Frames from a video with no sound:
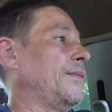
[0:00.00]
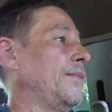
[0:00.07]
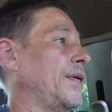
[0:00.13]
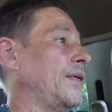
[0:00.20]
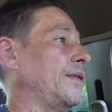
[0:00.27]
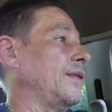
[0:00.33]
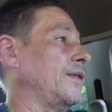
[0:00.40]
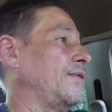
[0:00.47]

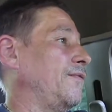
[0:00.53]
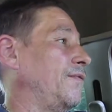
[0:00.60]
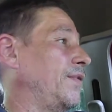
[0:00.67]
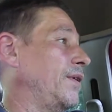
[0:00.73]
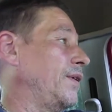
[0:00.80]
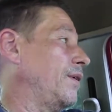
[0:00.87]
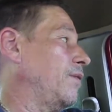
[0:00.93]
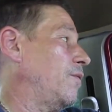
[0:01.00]
make this
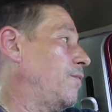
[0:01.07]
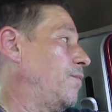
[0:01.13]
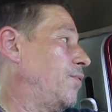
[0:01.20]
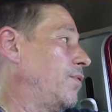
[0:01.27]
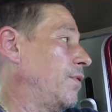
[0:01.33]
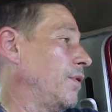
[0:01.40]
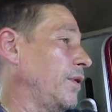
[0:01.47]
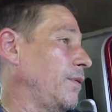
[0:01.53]
video
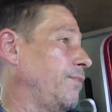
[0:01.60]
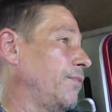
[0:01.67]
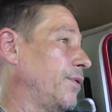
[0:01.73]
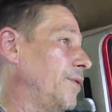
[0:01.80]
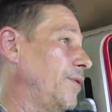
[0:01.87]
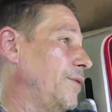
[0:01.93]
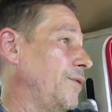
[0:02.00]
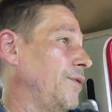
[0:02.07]
poorly
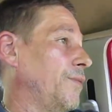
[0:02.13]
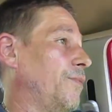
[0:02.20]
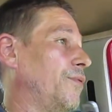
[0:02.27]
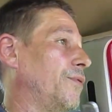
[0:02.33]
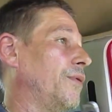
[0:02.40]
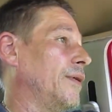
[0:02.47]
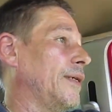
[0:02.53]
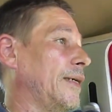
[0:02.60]
produced,
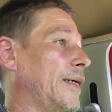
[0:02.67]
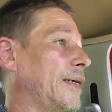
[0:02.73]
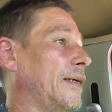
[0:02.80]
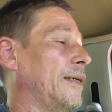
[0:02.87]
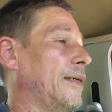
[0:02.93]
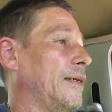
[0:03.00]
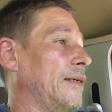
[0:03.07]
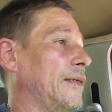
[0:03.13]
poorly
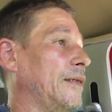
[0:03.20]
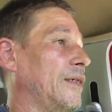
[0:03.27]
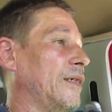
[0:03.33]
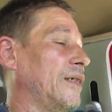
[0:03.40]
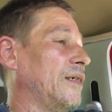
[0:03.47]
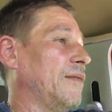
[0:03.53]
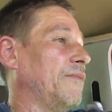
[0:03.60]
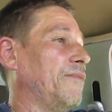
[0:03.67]
edited,
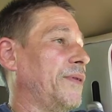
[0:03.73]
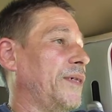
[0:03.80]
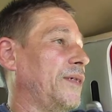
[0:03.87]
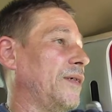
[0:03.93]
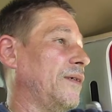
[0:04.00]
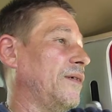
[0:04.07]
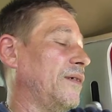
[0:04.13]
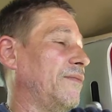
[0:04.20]
just a piece
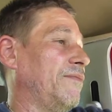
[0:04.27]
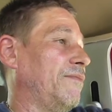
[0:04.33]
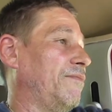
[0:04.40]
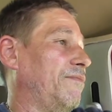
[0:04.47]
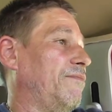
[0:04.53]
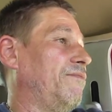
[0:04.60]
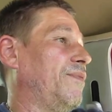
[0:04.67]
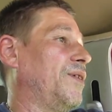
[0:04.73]
of
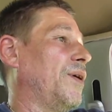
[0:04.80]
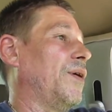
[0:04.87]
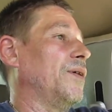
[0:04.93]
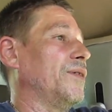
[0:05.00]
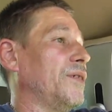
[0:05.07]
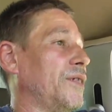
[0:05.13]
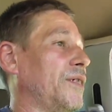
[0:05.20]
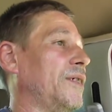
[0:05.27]

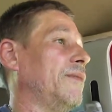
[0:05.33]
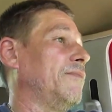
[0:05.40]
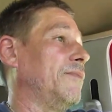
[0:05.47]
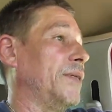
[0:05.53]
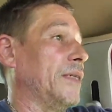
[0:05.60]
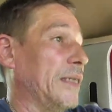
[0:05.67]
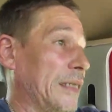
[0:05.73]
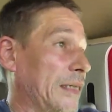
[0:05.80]
dog shit,
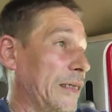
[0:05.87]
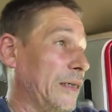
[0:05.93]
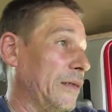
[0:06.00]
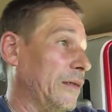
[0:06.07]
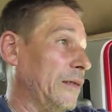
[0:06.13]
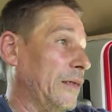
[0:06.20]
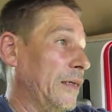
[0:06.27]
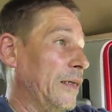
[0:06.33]
but
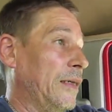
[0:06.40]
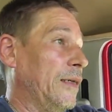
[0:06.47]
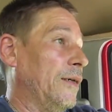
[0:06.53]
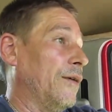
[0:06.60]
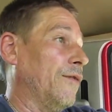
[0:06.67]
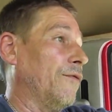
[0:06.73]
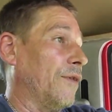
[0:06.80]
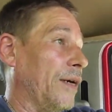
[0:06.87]
still
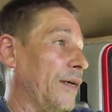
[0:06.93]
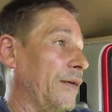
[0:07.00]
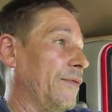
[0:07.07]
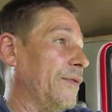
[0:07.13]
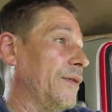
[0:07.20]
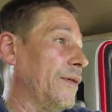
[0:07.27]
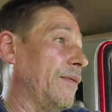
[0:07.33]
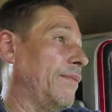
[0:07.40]

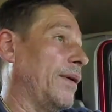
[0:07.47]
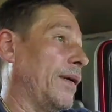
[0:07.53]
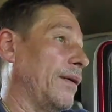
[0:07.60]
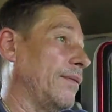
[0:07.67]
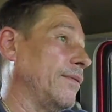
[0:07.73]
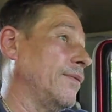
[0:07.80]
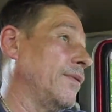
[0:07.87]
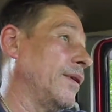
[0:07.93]
raves
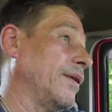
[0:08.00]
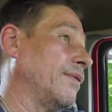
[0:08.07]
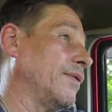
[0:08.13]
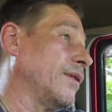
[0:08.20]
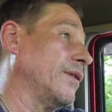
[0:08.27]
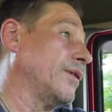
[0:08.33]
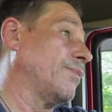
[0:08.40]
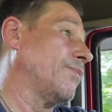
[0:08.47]
about whatever
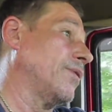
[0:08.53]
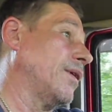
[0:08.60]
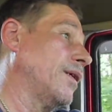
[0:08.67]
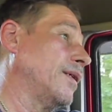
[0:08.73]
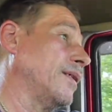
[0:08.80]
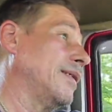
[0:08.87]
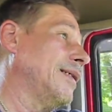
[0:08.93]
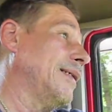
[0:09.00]
this
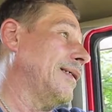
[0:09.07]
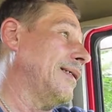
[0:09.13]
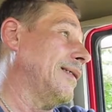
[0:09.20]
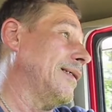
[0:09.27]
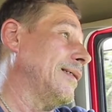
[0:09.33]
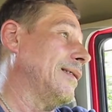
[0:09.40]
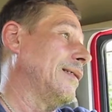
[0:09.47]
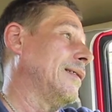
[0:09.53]
product
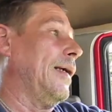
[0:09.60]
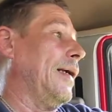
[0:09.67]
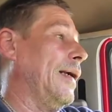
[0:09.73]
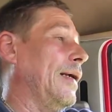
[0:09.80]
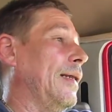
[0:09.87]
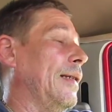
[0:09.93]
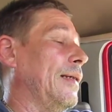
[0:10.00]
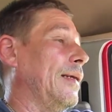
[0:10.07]
is.
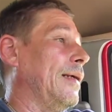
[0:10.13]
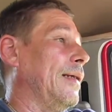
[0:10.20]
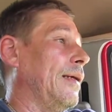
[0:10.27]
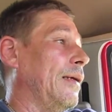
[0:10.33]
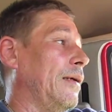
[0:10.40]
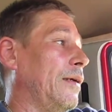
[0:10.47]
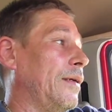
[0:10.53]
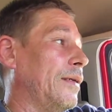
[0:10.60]
And then
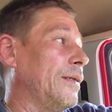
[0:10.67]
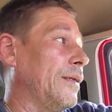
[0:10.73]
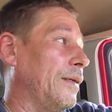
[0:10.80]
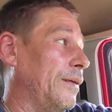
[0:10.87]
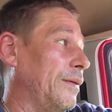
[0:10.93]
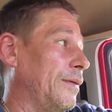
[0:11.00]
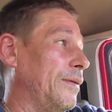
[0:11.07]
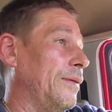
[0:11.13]
I'll
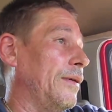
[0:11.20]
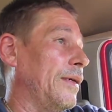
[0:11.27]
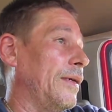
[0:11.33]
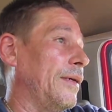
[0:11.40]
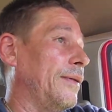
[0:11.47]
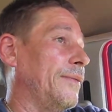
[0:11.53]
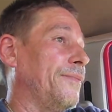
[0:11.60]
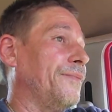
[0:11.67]
also
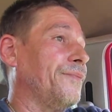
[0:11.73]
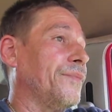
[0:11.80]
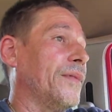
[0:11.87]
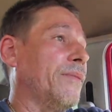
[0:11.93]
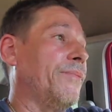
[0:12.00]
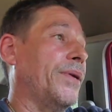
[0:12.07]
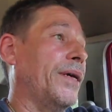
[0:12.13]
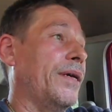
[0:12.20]

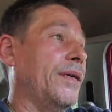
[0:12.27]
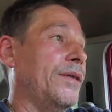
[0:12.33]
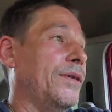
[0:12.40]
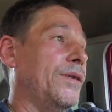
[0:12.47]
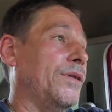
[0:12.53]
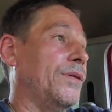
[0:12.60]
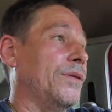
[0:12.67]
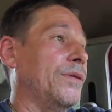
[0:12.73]
um, pay
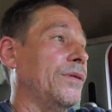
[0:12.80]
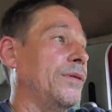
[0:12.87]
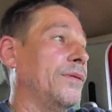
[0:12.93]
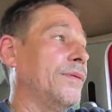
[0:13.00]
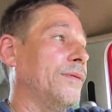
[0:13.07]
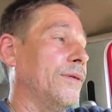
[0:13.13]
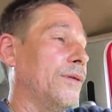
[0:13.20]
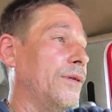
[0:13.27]
Google
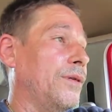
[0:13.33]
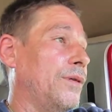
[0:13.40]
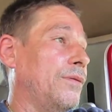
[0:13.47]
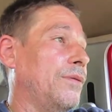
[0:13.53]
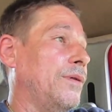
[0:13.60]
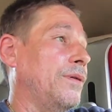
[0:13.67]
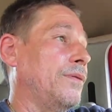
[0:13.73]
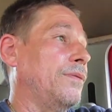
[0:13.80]
or
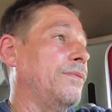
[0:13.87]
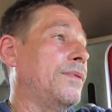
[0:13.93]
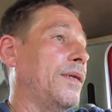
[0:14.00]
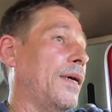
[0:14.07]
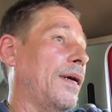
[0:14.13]
YouTube to